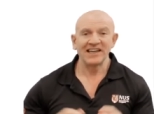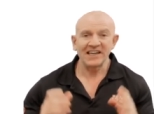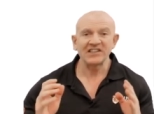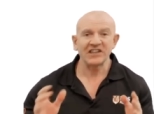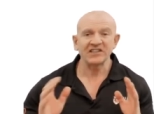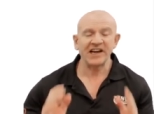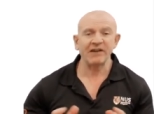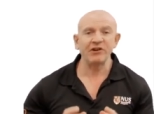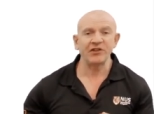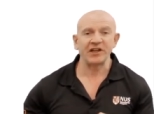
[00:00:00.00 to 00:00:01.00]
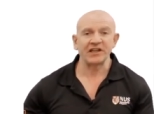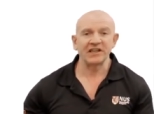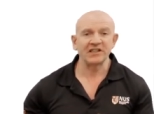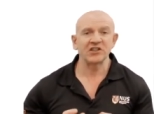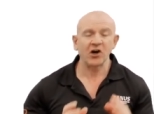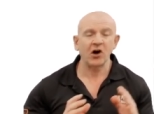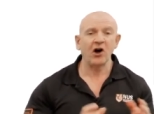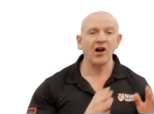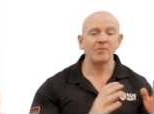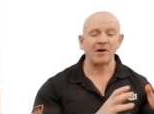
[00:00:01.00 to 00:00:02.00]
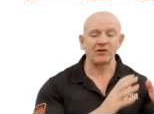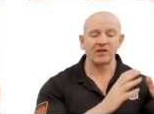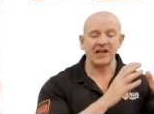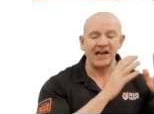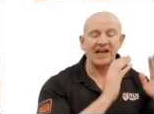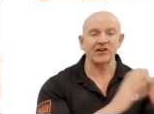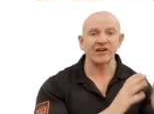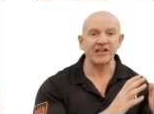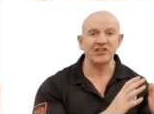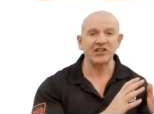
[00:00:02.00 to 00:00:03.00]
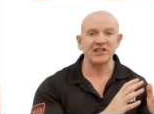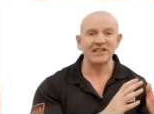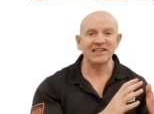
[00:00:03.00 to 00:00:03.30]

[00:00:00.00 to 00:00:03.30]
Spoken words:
Is this everything? Is it all about aggregation,